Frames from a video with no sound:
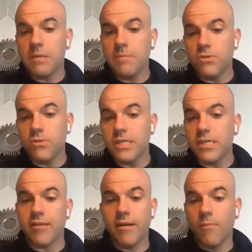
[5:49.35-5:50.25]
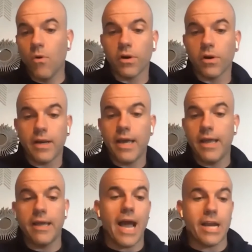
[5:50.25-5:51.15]
PBUTs at
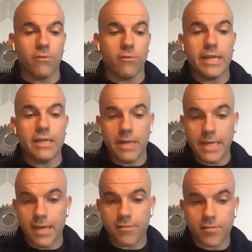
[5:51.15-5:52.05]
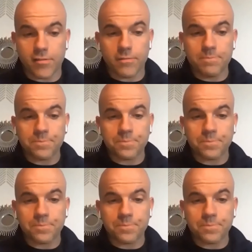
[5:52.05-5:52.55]
a higher rate in many cases.